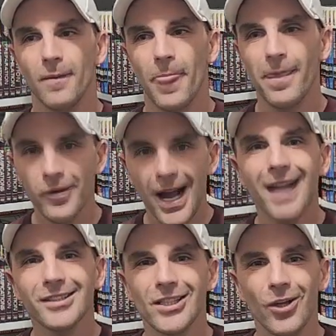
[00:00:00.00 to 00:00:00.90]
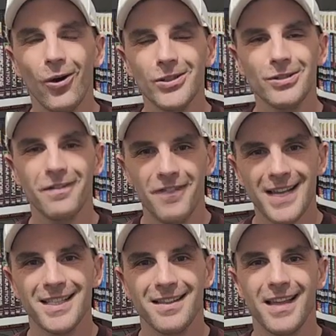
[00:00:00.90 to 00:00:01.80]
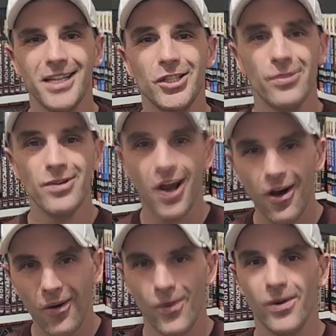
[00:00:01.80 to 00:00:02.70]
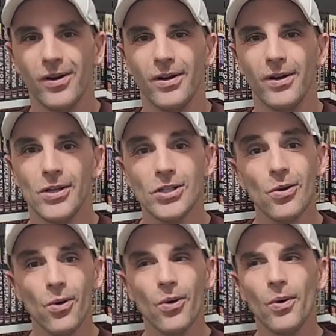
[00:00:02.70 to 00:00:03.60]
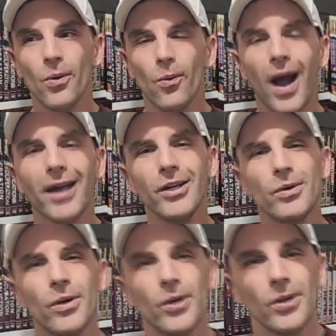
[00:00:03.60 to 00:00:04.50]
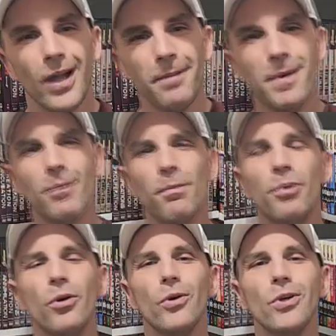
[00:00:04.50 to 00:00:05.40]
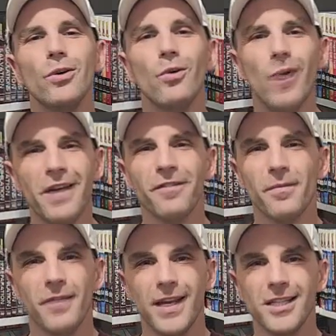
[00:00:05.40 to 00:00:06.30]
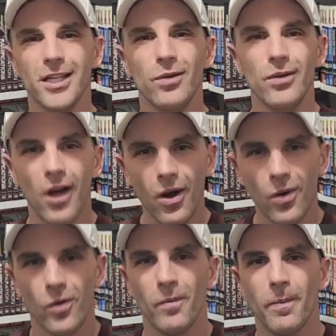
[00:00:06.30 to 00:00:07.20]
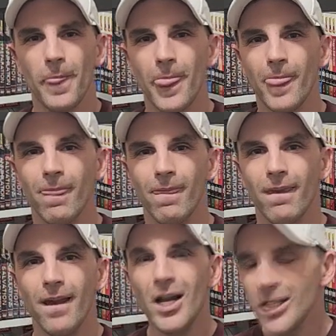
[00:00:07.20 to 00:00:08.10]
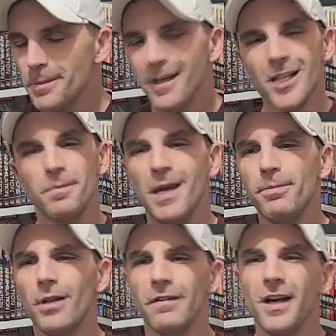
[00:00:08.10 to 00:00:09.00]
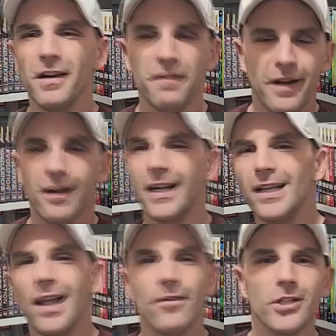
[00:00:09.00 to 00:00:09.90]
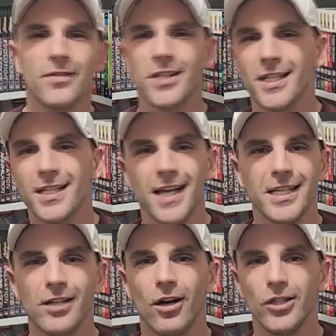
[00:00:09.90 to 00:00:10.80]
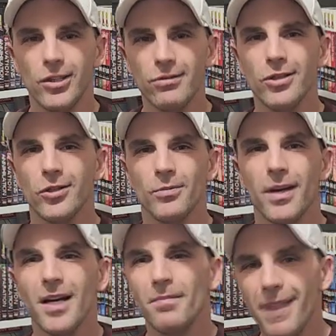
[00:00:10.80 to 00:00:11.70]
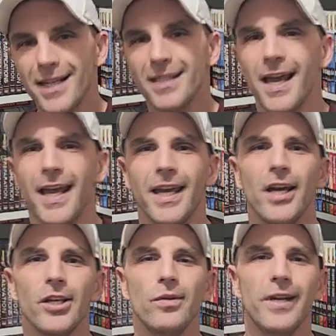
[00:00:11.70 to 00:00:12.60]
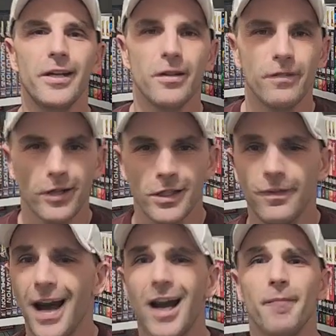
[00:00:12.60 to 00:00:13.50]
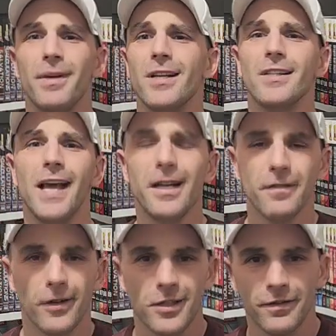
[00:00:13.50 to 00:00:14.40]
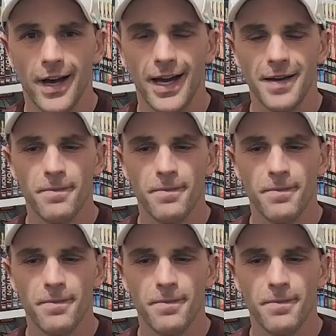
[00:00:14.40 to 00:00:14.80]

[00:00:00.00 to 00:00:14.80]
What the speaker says: You're constantly told to invest in things you know. So why are you letting people pull you away from things that you know? Just because people of varying levels of success here on YouTube may say you need to diversify because they diversify,